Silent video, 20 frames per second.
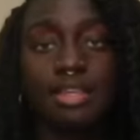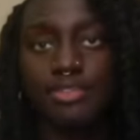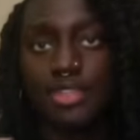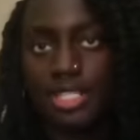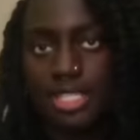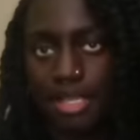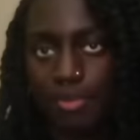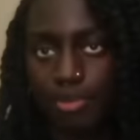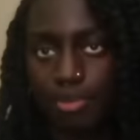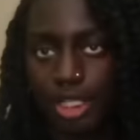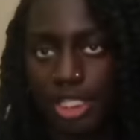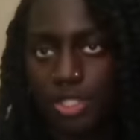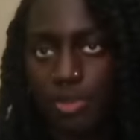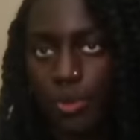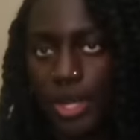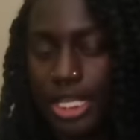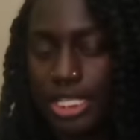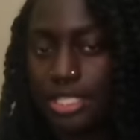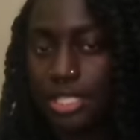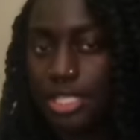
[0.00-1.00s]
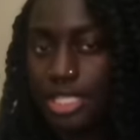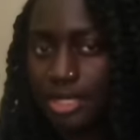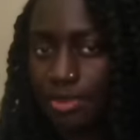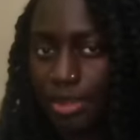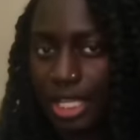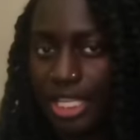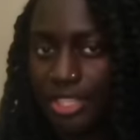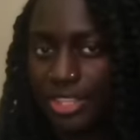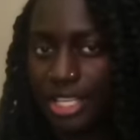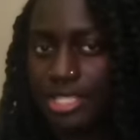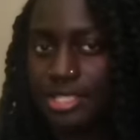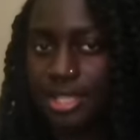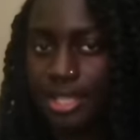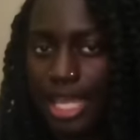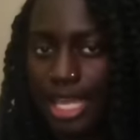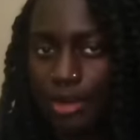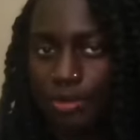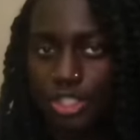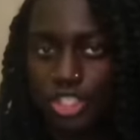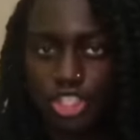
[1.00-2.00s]
in the simplest way to explain this,
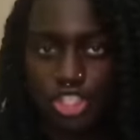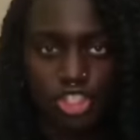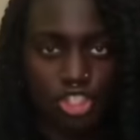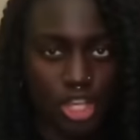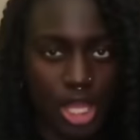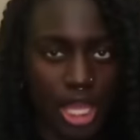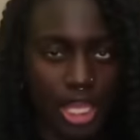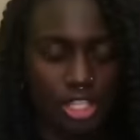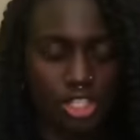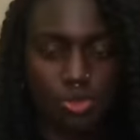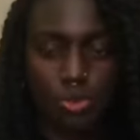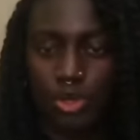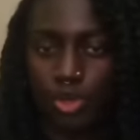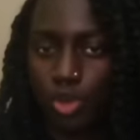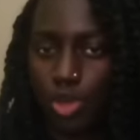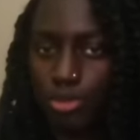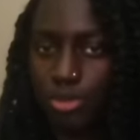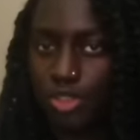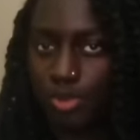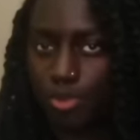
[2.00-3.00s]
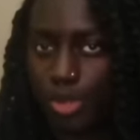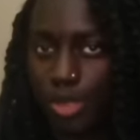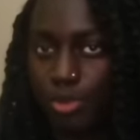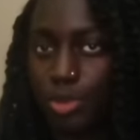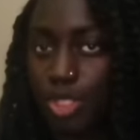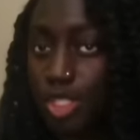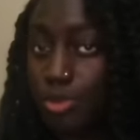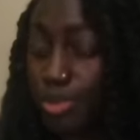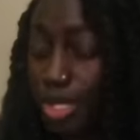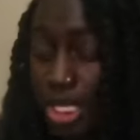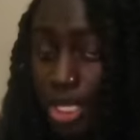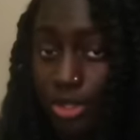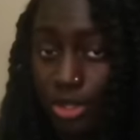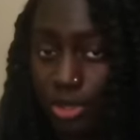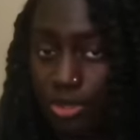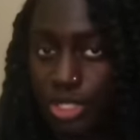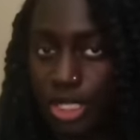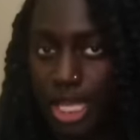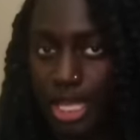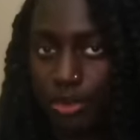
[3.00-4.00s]
languages change when groups of people speaking
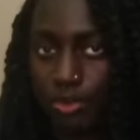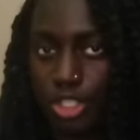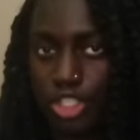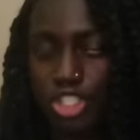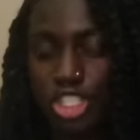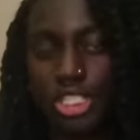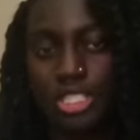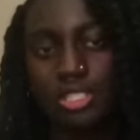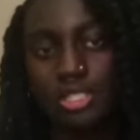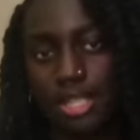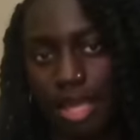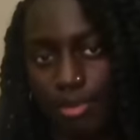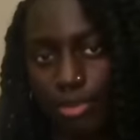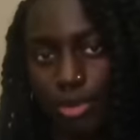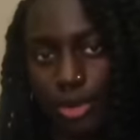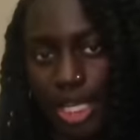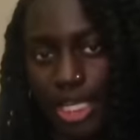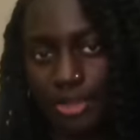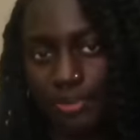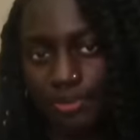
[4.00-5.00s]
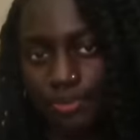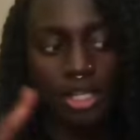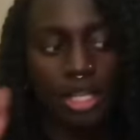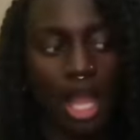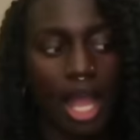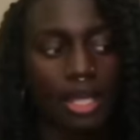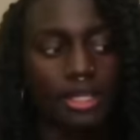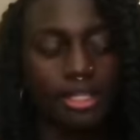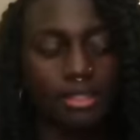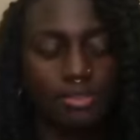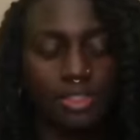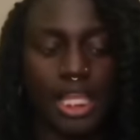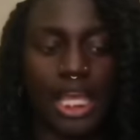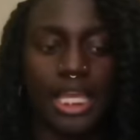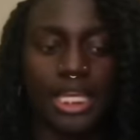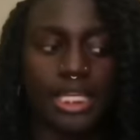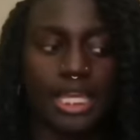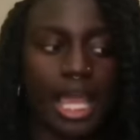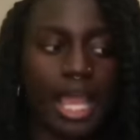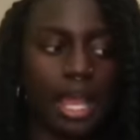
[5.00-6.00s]
those languages separate. Kind of
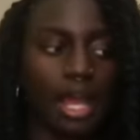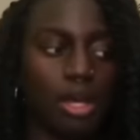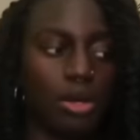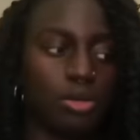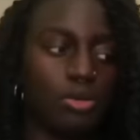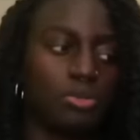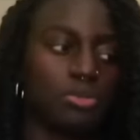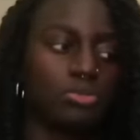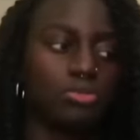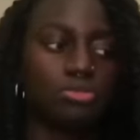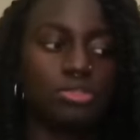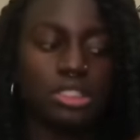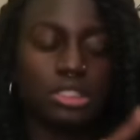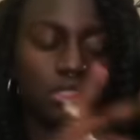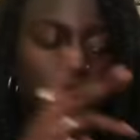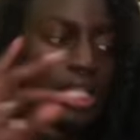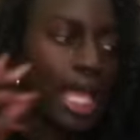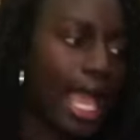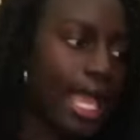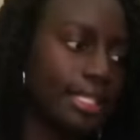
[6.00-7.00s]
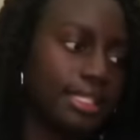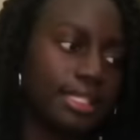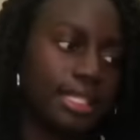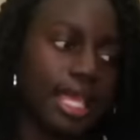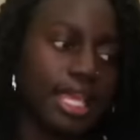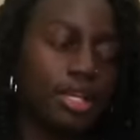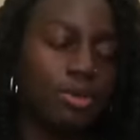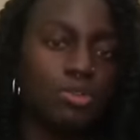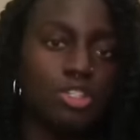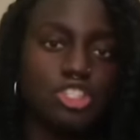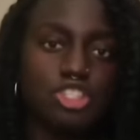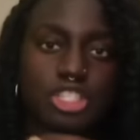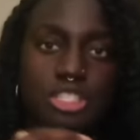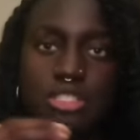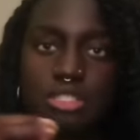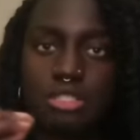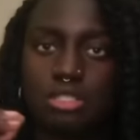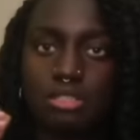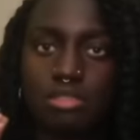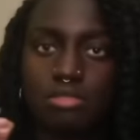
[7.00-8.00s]
like how the Latin language
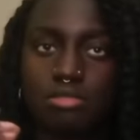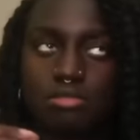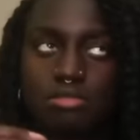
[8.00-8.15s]
has